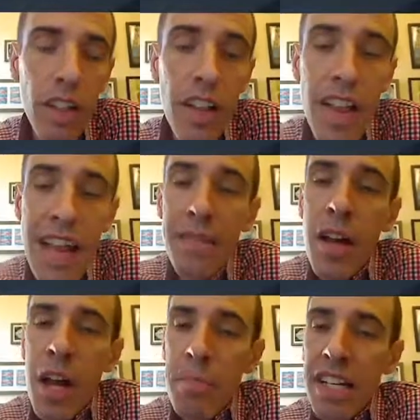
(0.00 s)

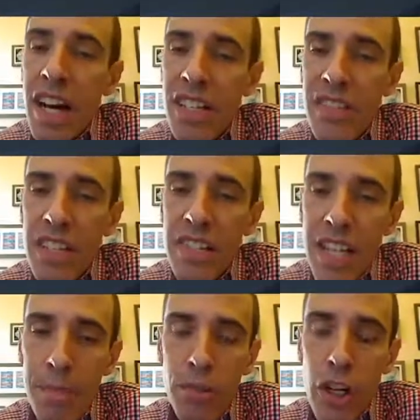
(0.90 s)
And because of this
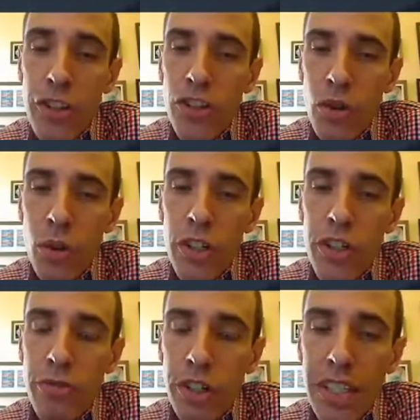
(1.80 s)
temporary
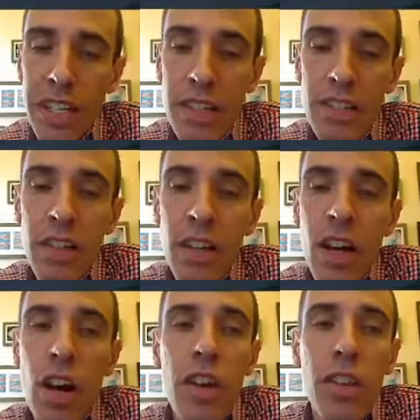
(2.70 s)
storage and release,
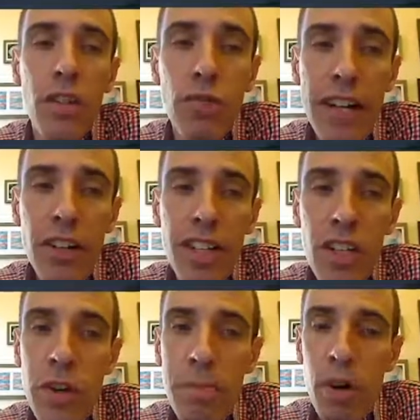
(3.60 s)
the record that
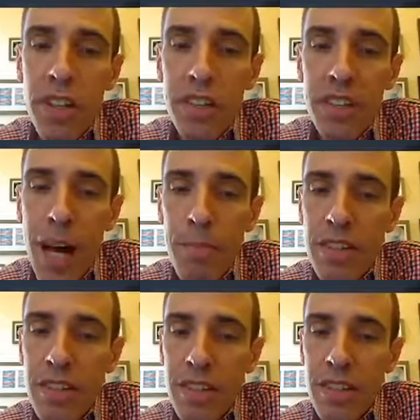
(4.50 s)
you input at the top of the
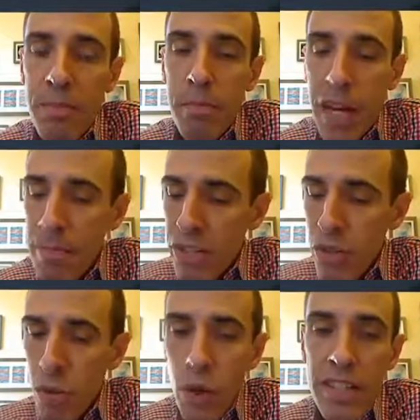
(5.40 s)
system might be
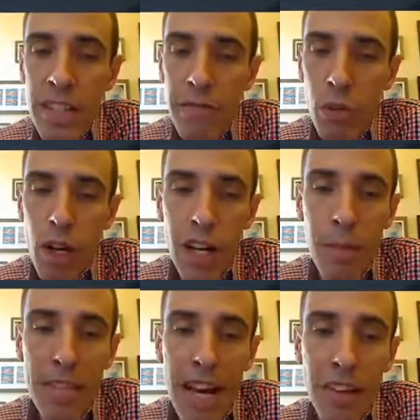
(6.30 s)
noisy for what
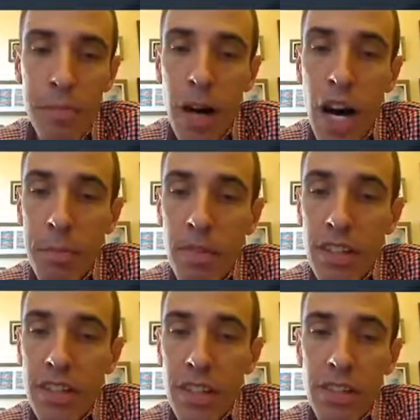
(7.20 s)
comes out the bottom of
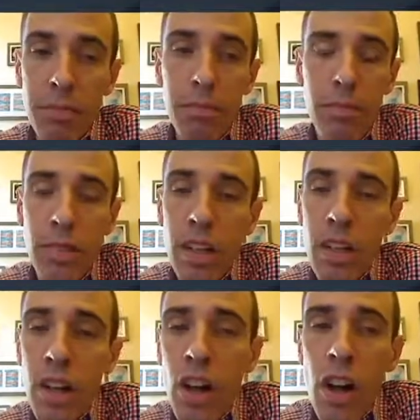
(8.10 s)
the system.
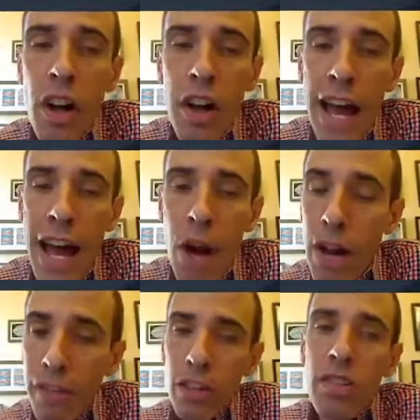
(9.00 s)

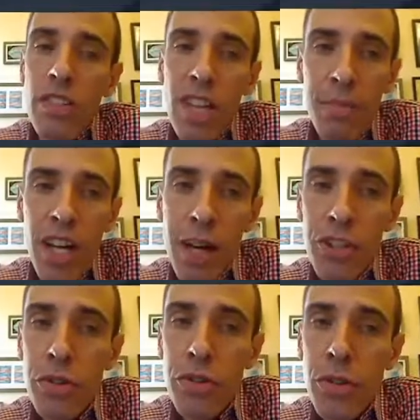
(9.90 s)
However,
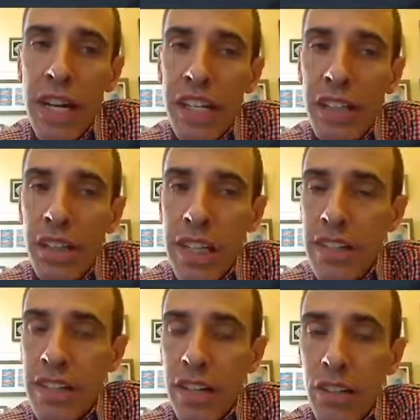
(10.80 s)
sometimes you get a clean
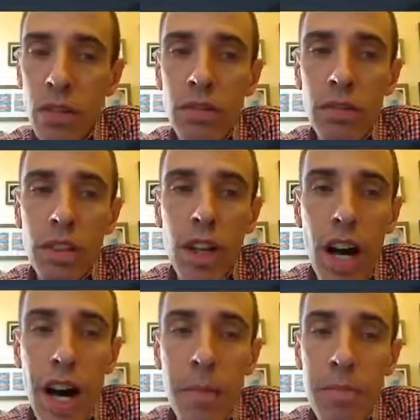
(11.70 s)
signal
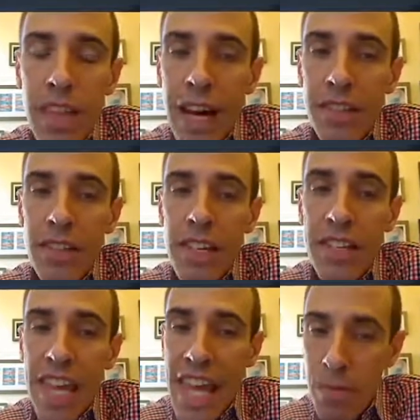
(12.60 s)
that
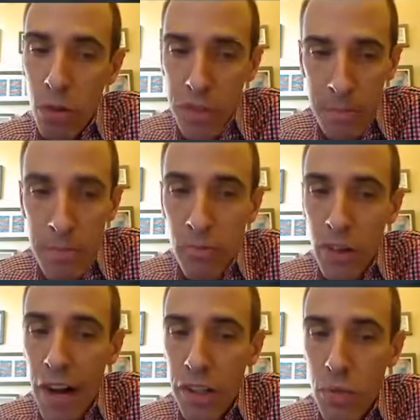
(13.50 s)
is able to
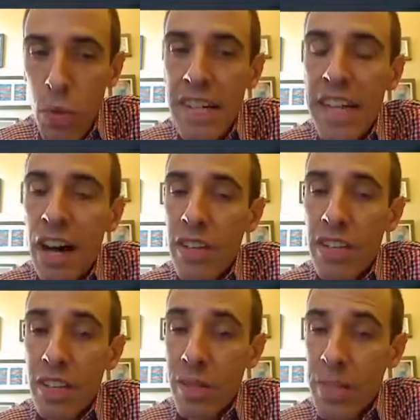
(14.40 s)
route its way down the
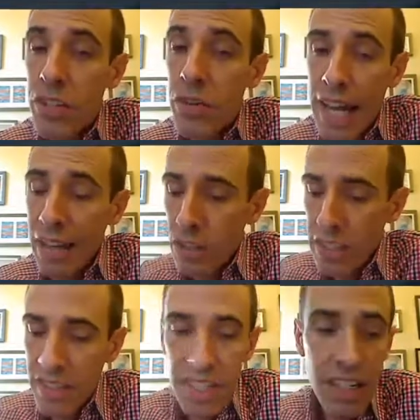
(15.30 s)
system, and you can
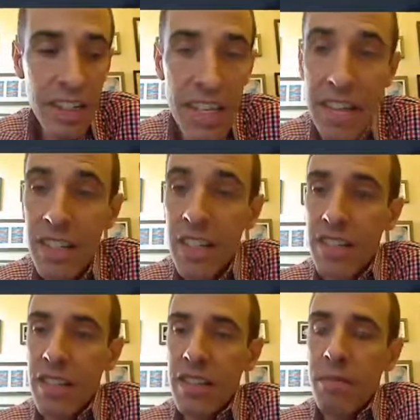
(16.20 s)
actually see it at the end of the
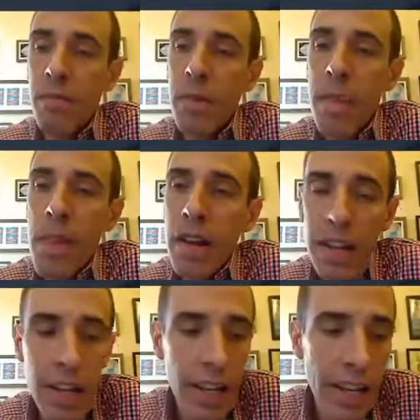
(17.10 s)
system.
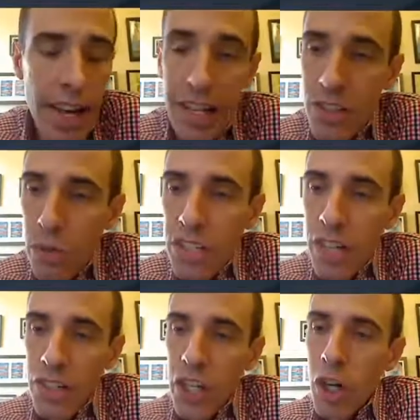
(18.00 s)
And so
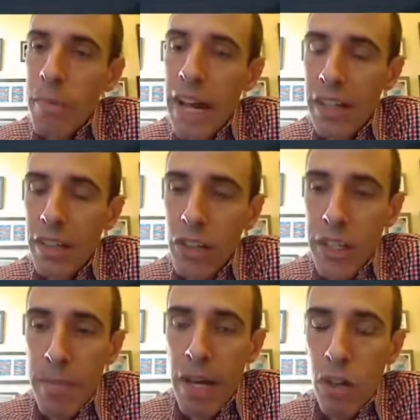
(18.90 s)
Doug Jeromack and
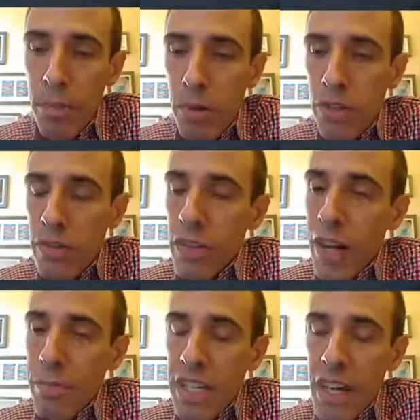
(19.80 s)
Chris Paola put
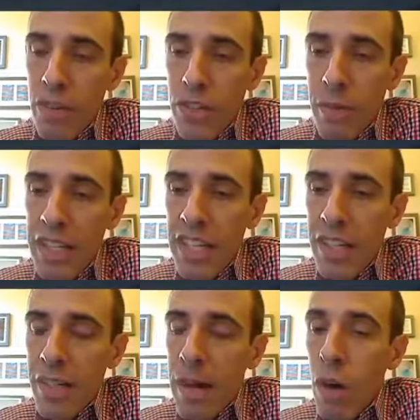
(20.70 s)
together some
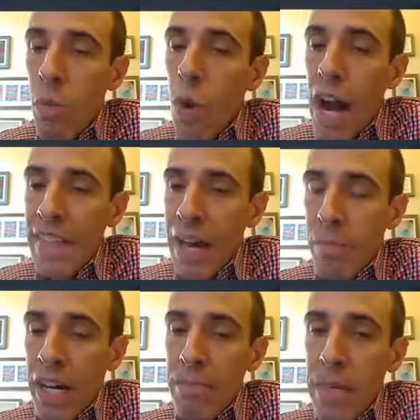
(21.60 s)
ideas about why
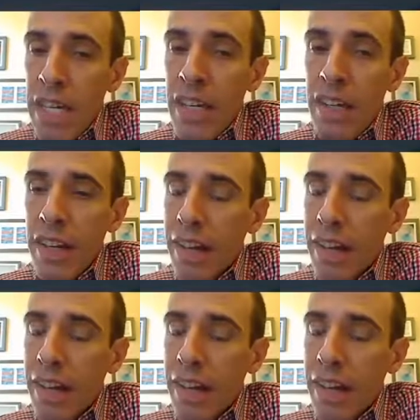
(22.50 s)
that might be.